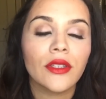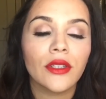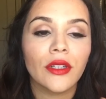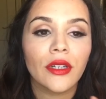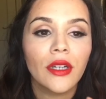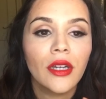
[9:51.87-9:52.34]

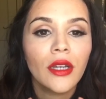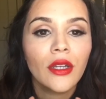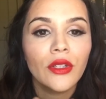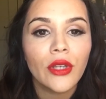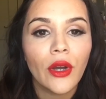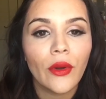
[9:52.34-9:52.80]
You're
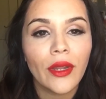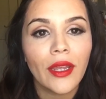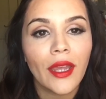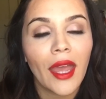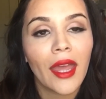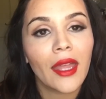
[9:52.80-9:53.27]

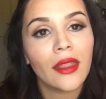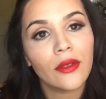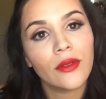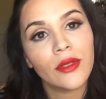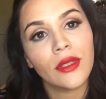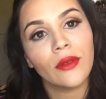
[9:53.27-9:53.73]
toning and
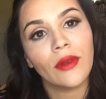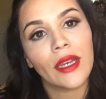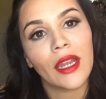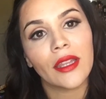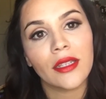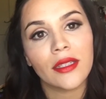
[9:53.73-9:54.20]
losing weight
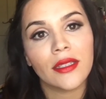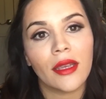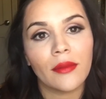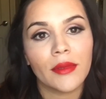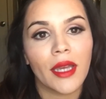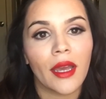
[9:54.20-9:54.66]
at the
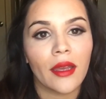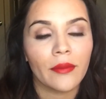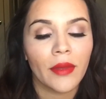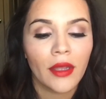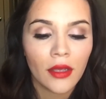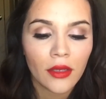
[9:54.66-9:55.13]
same time.